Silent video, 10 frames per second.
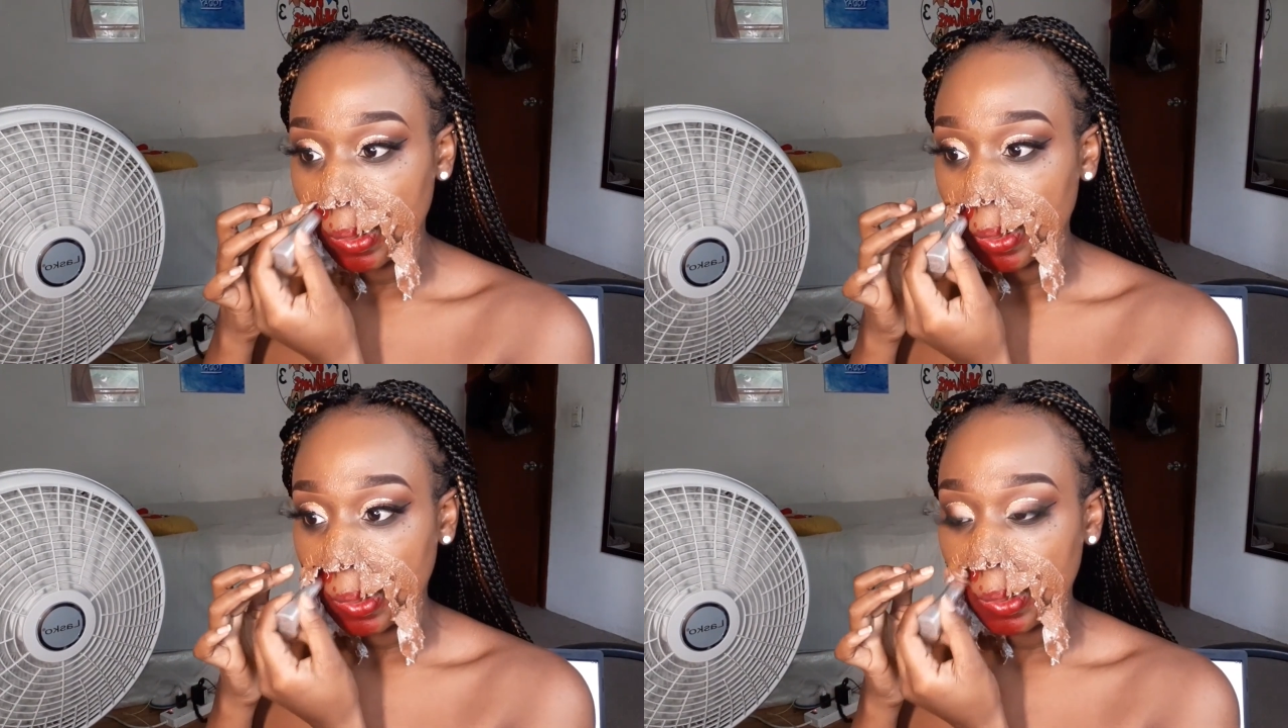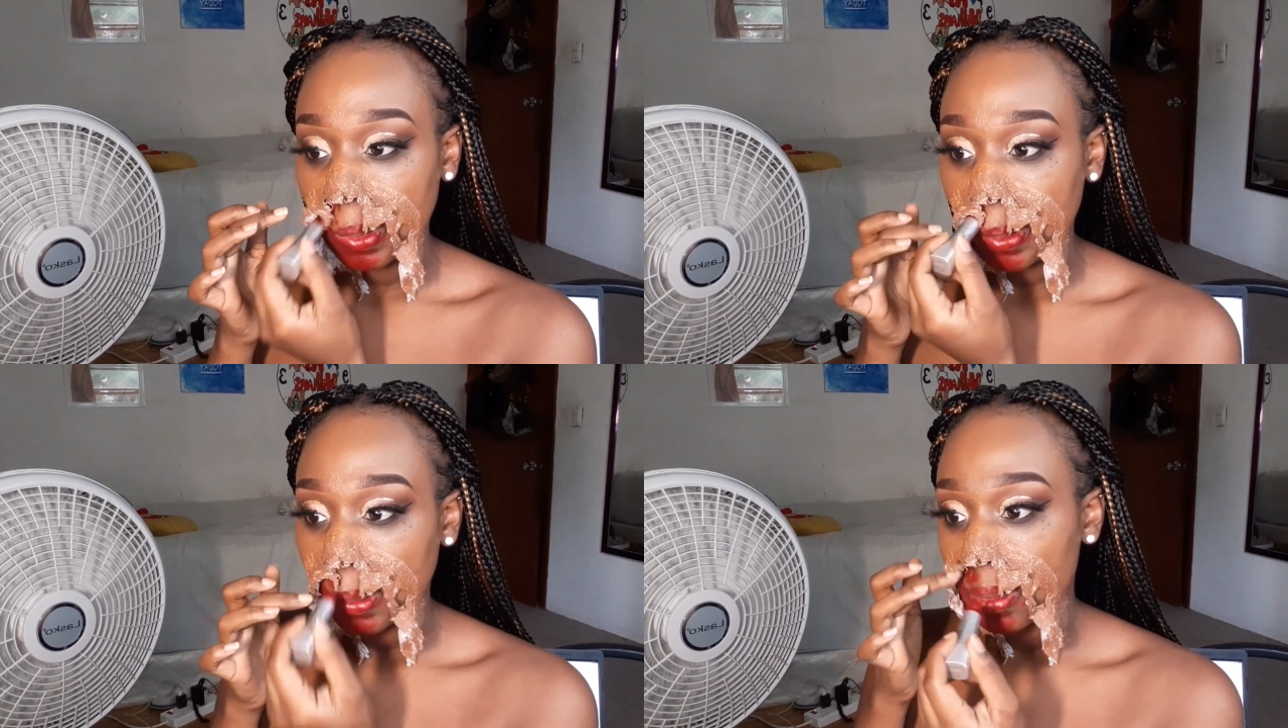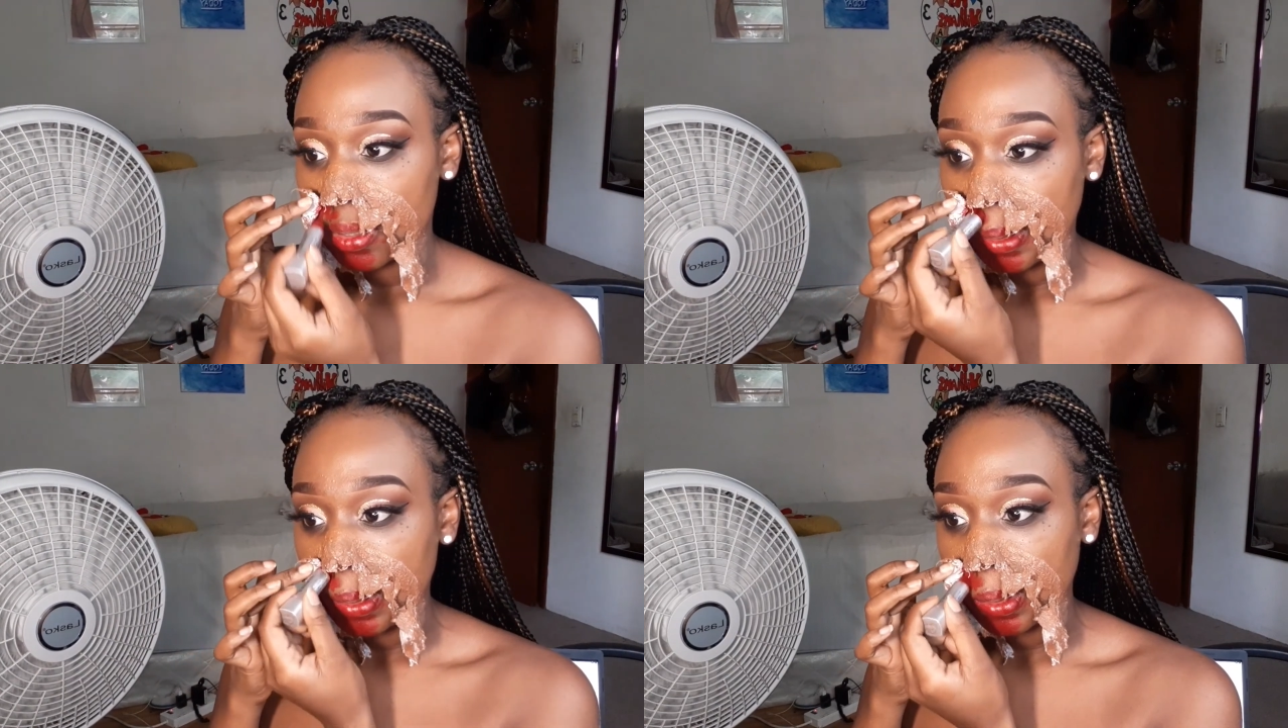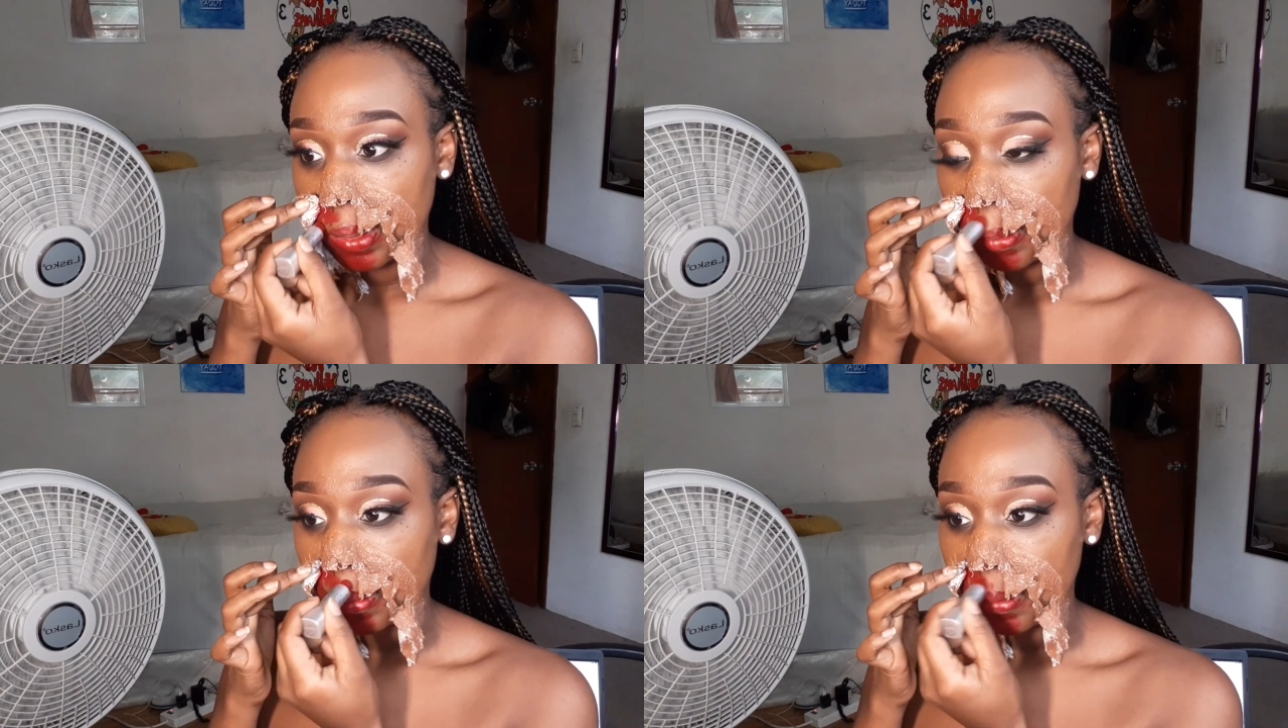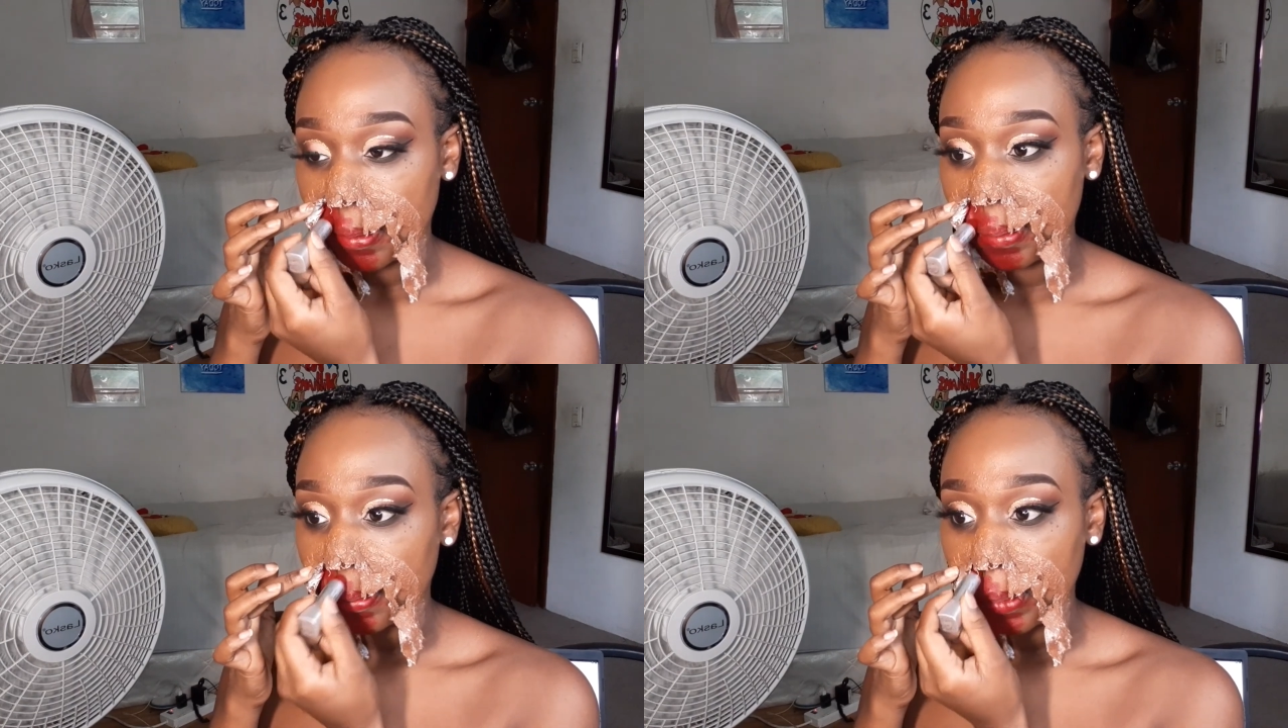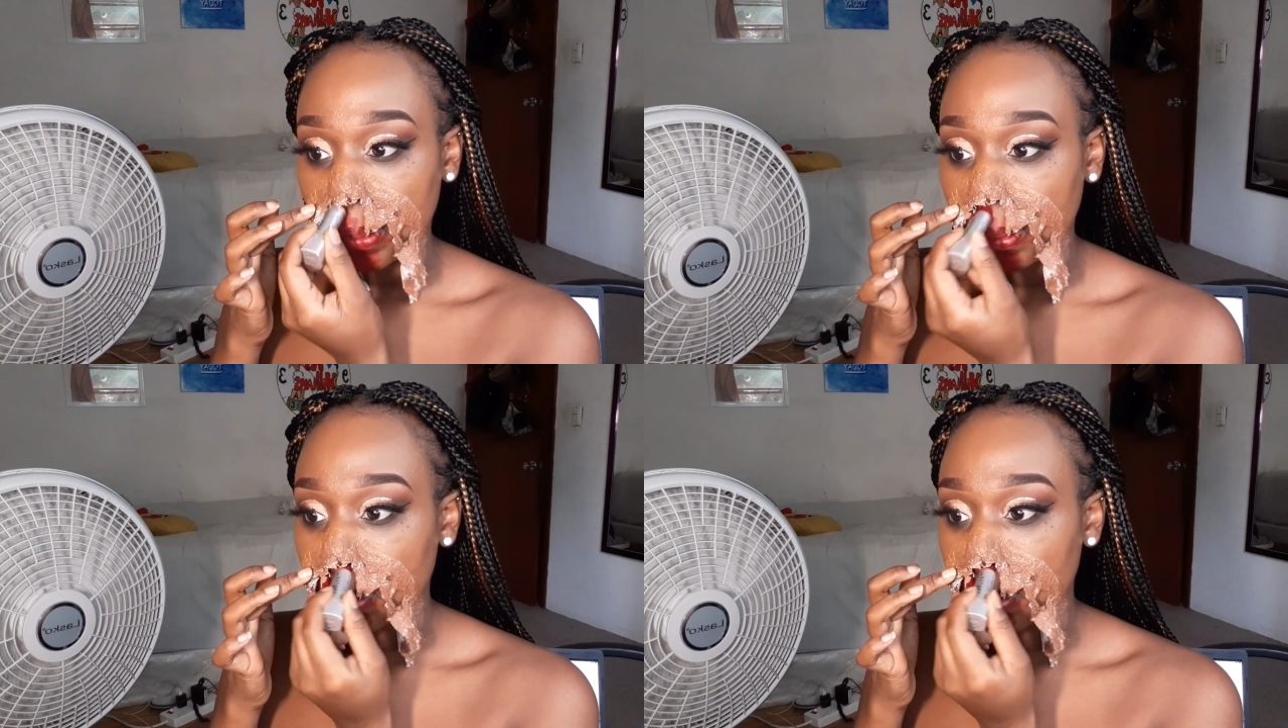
And then, like I said, later I'm going to come back